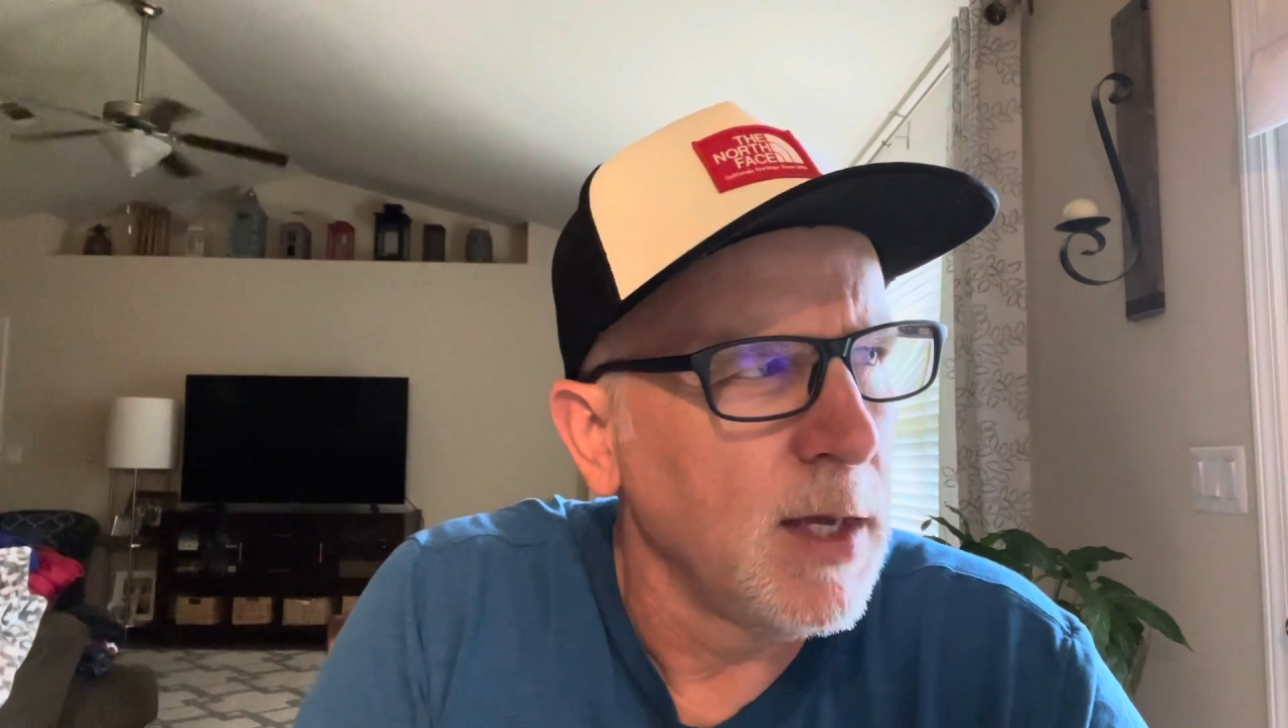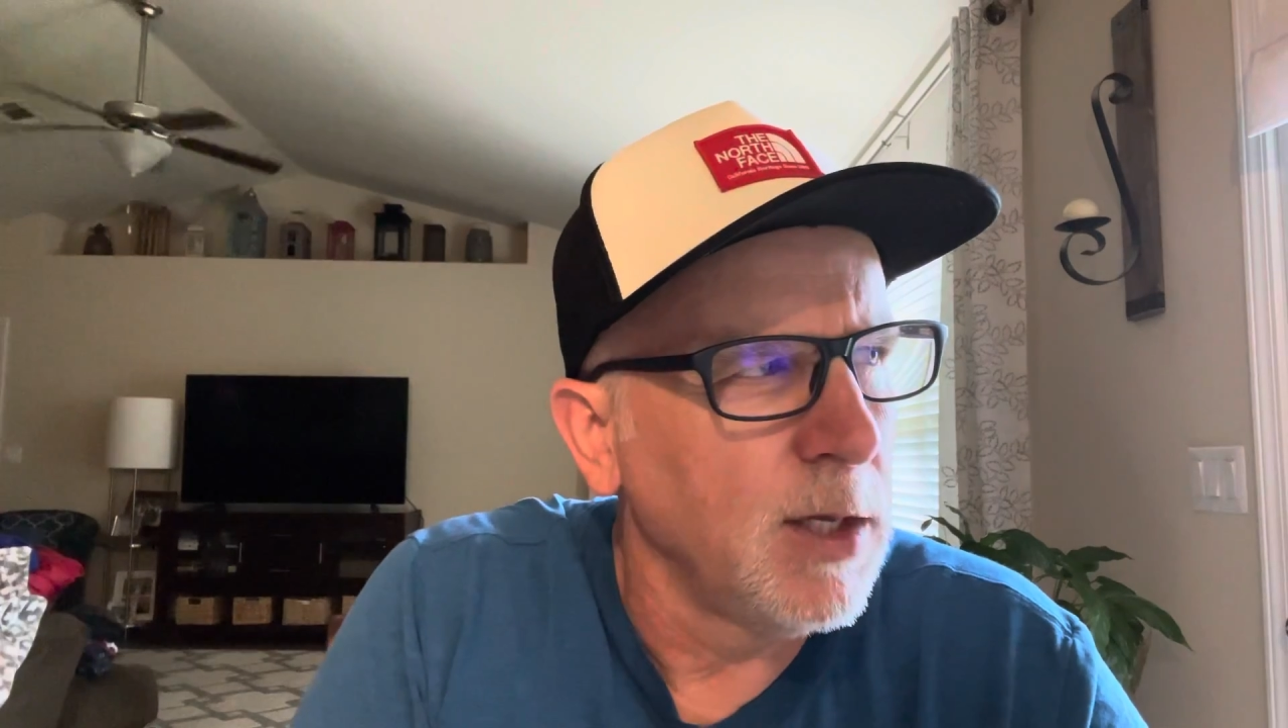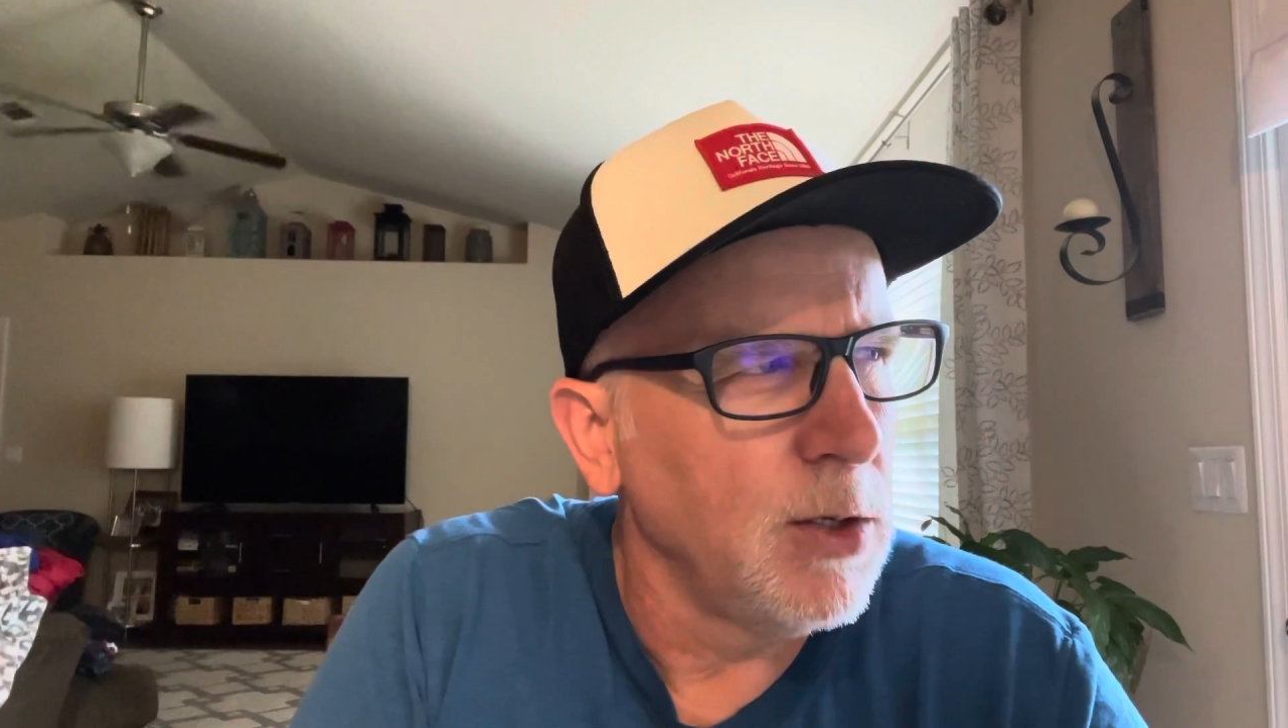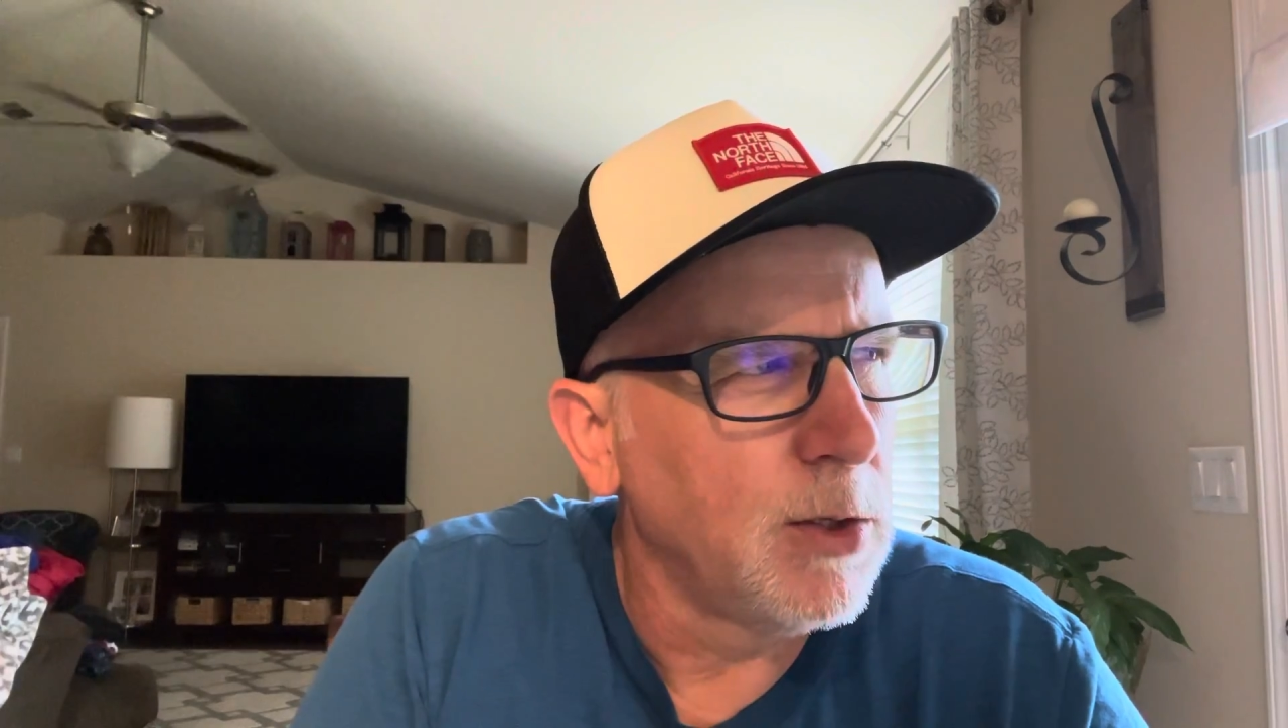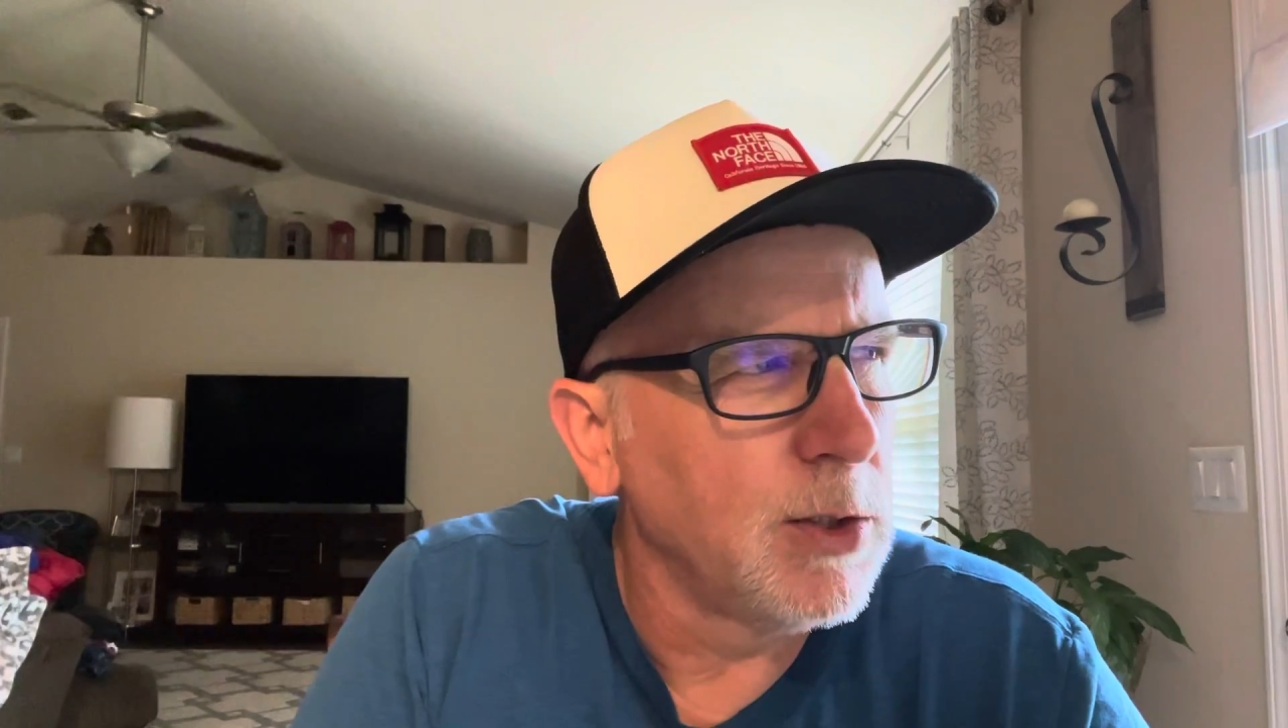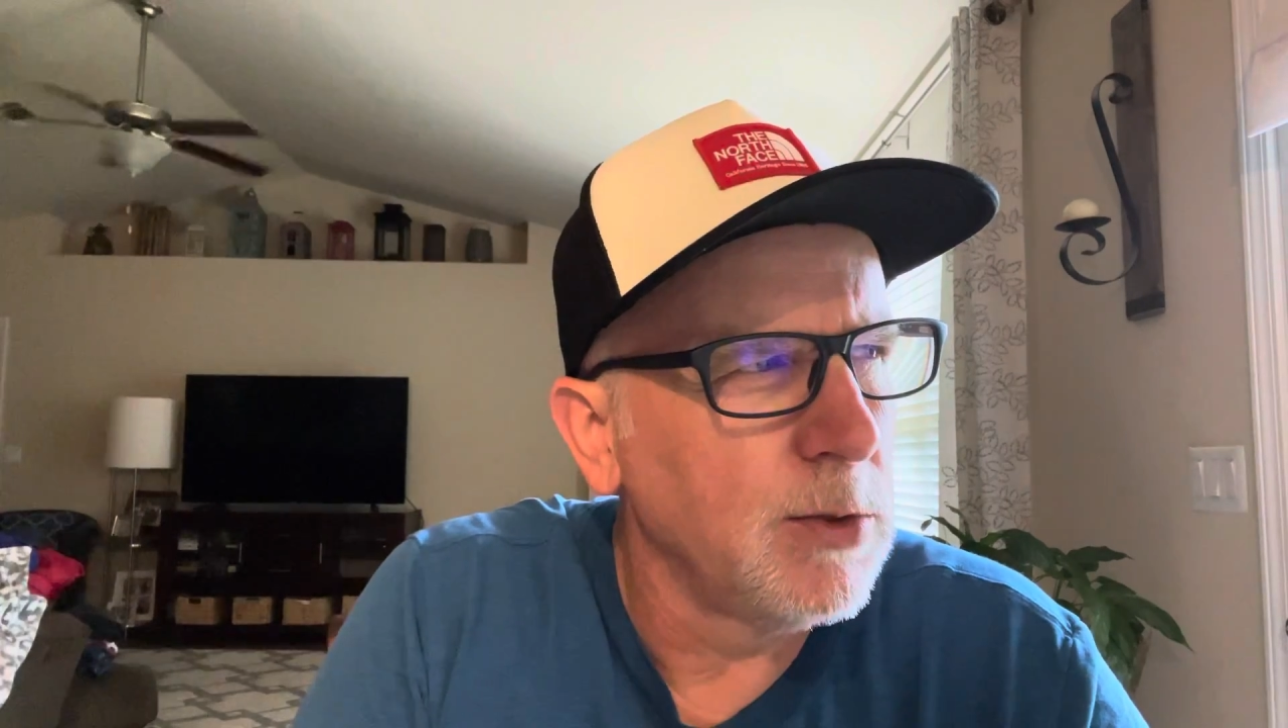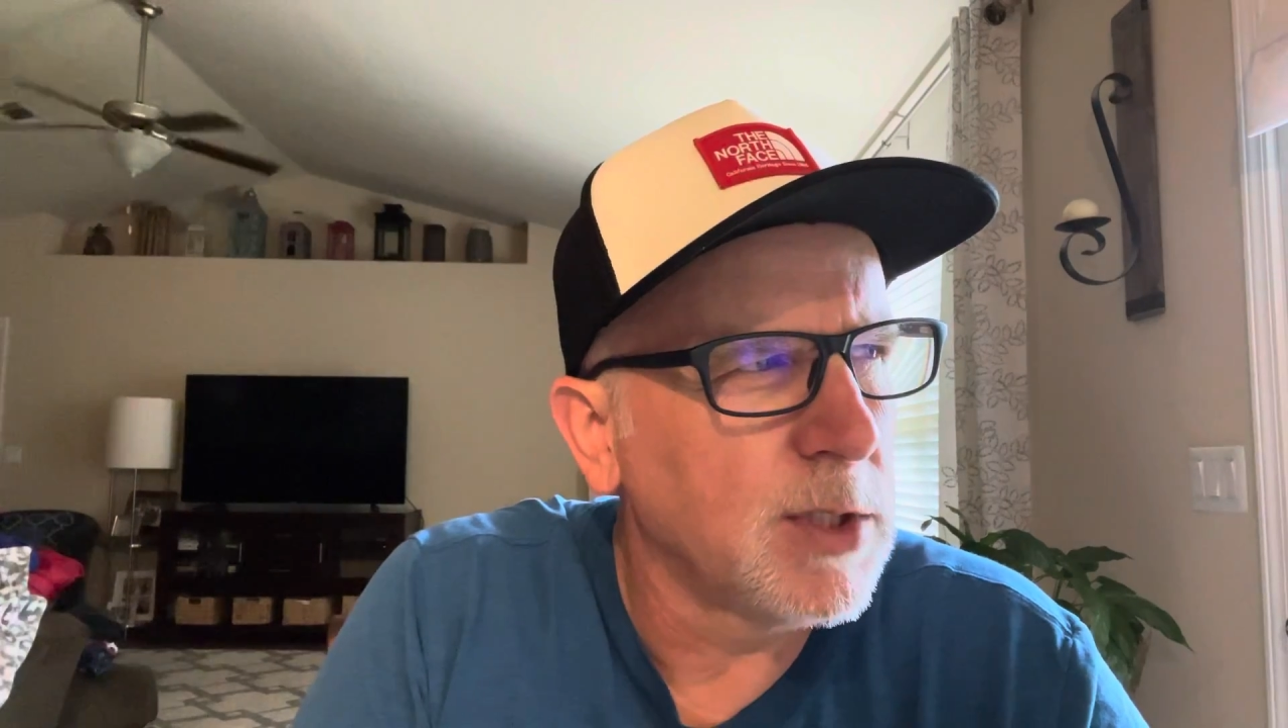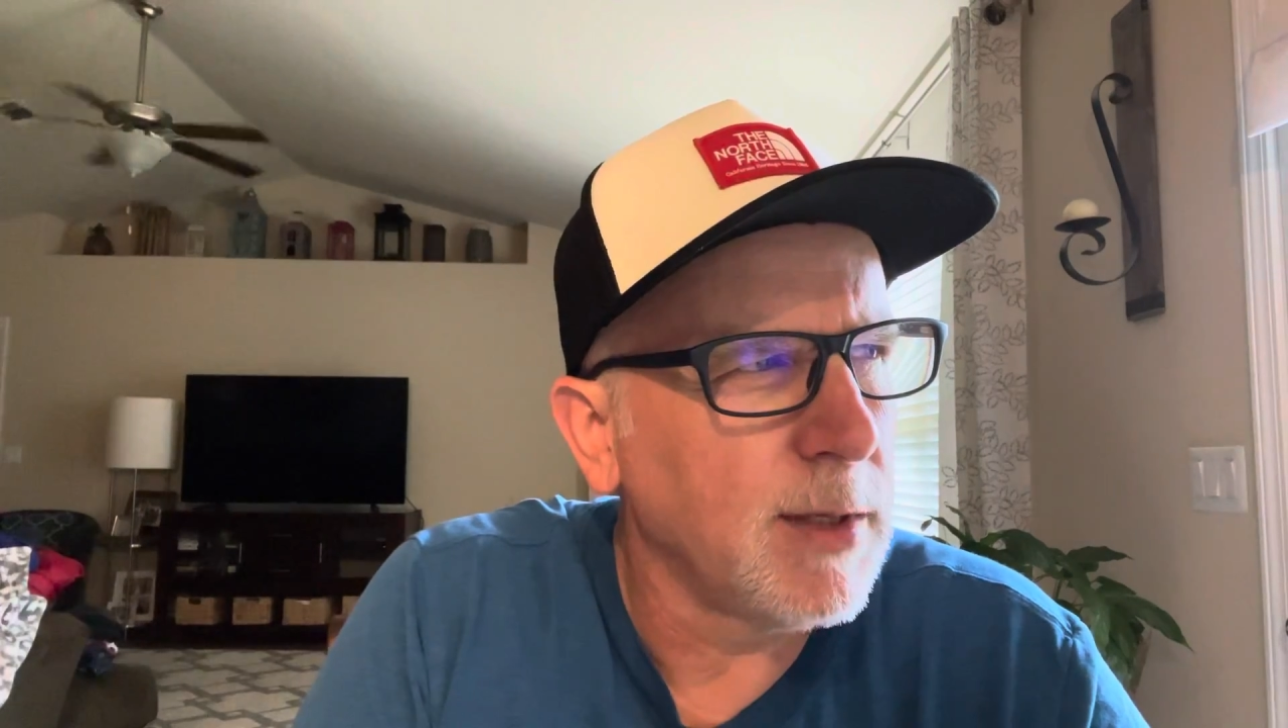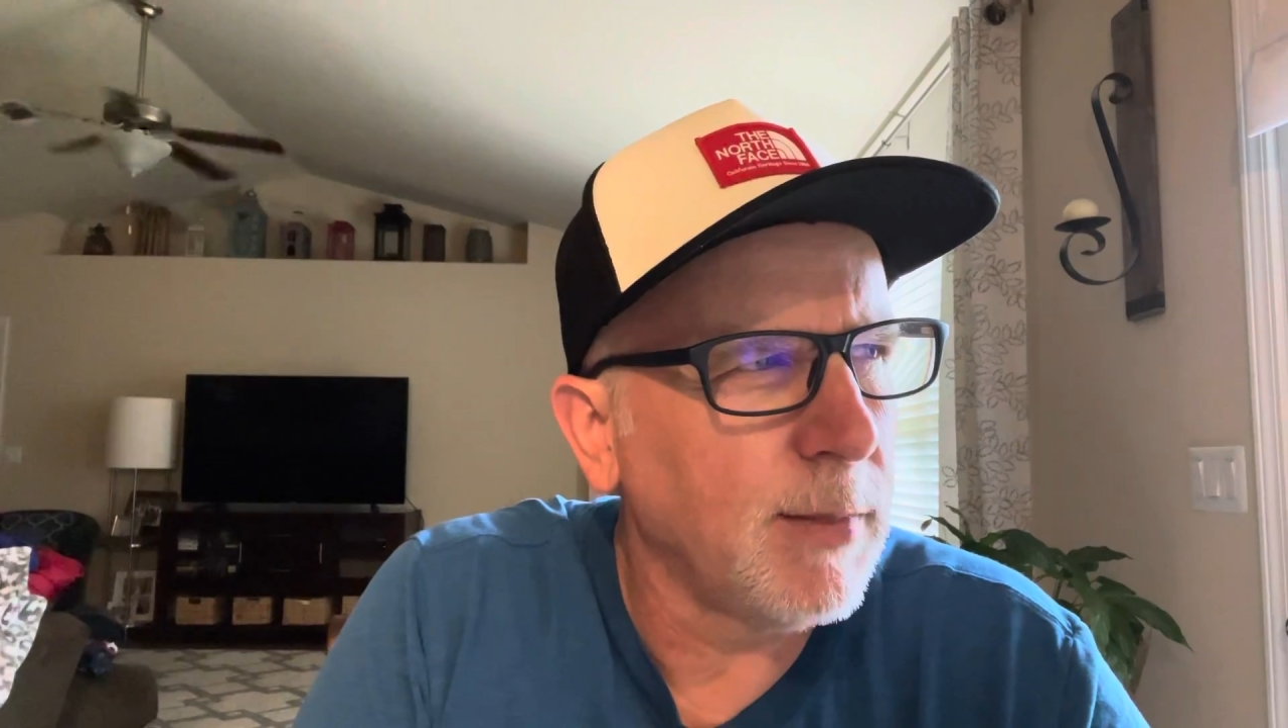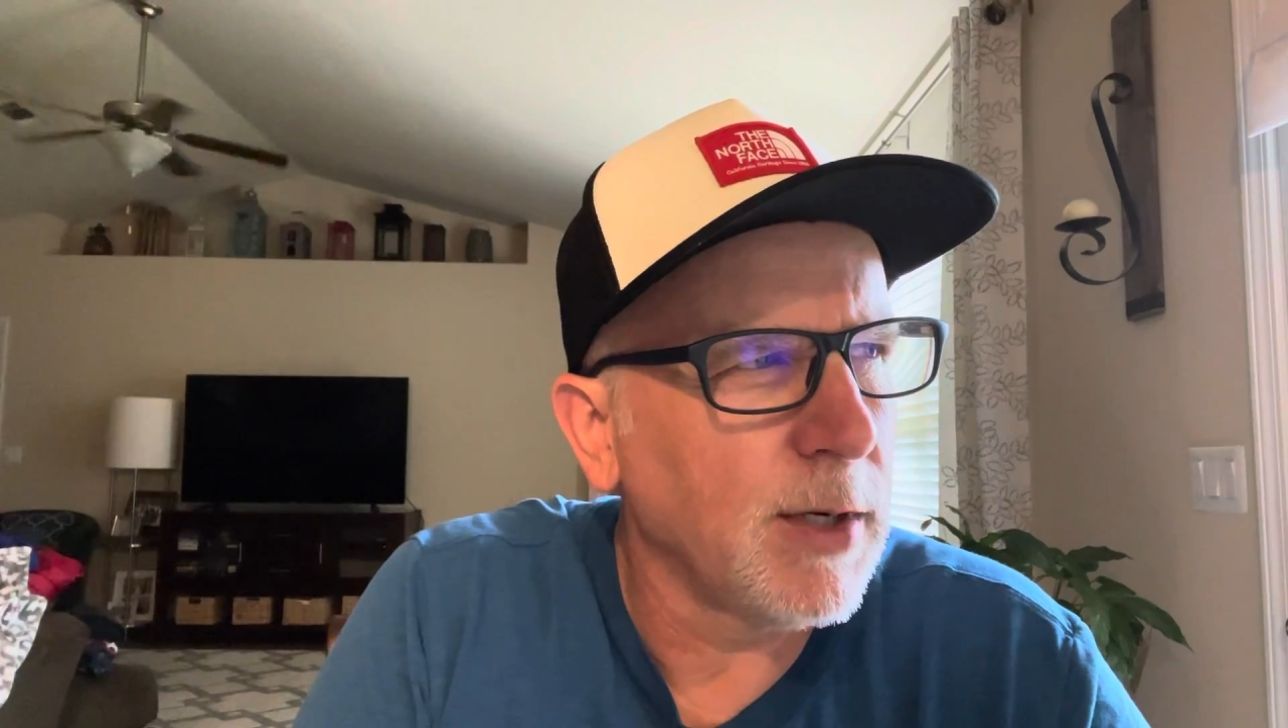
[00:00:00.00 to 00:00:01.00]
You could do
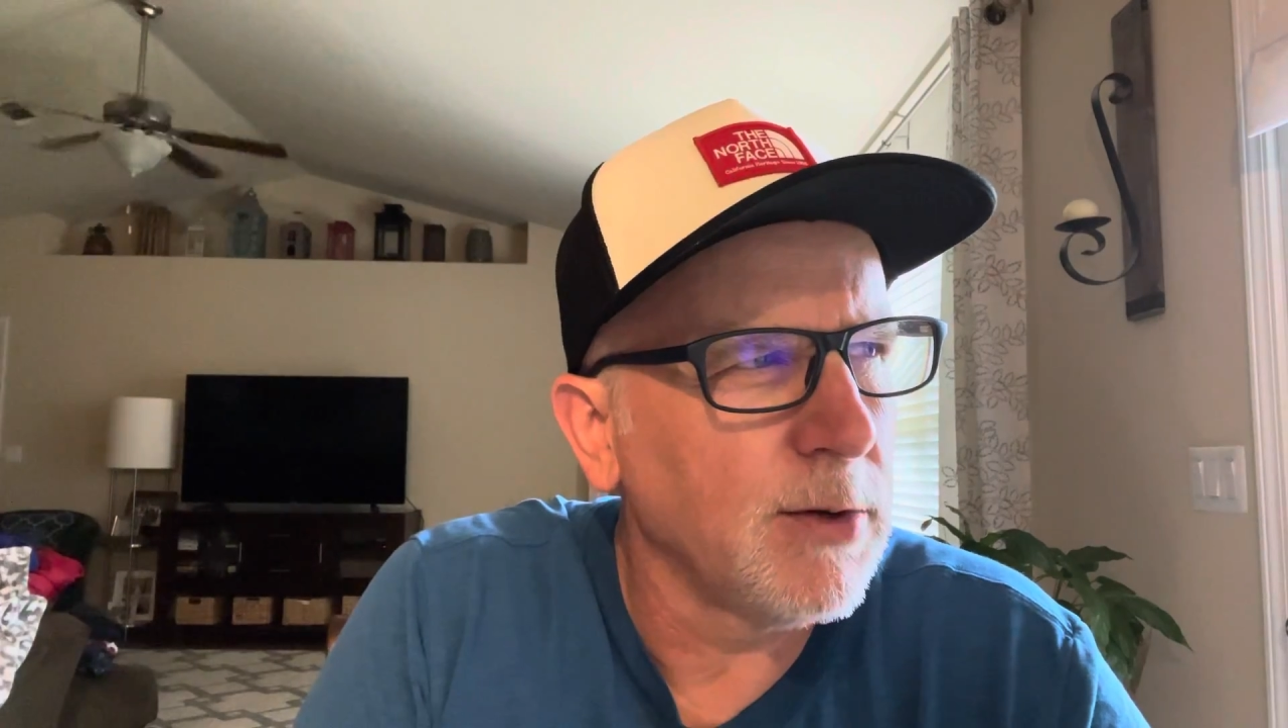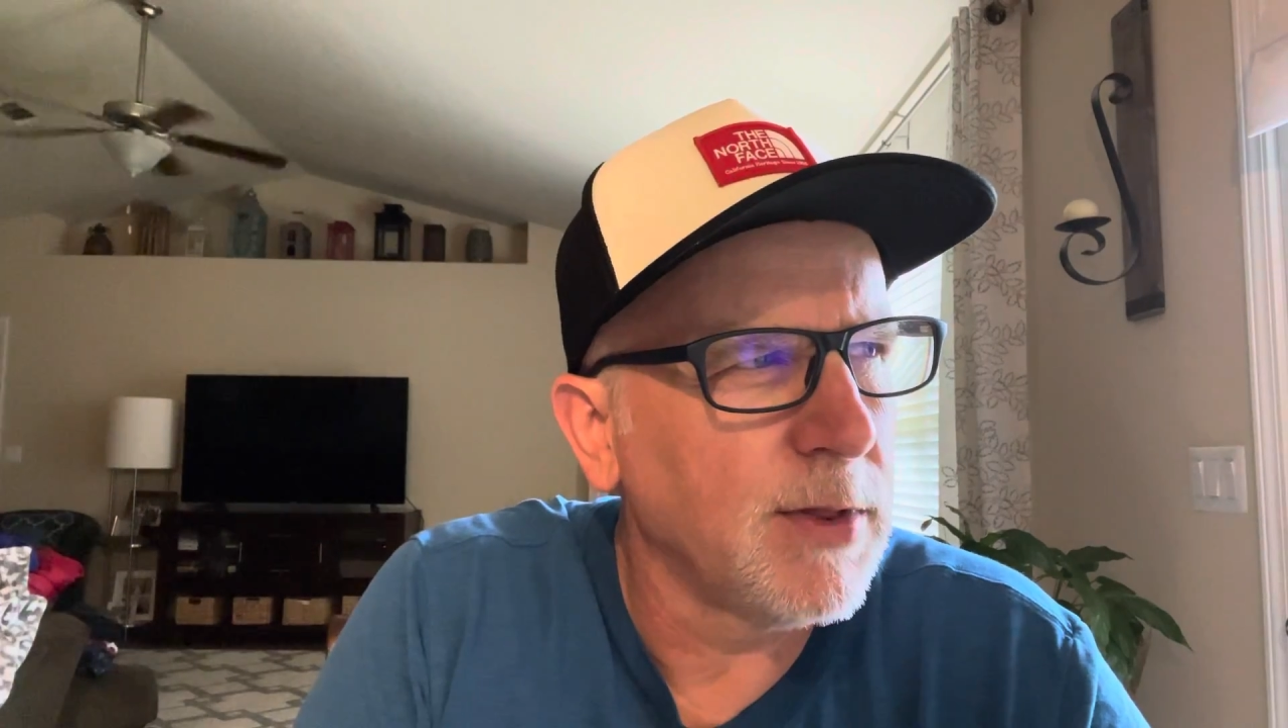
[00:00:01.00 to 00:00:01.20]
similar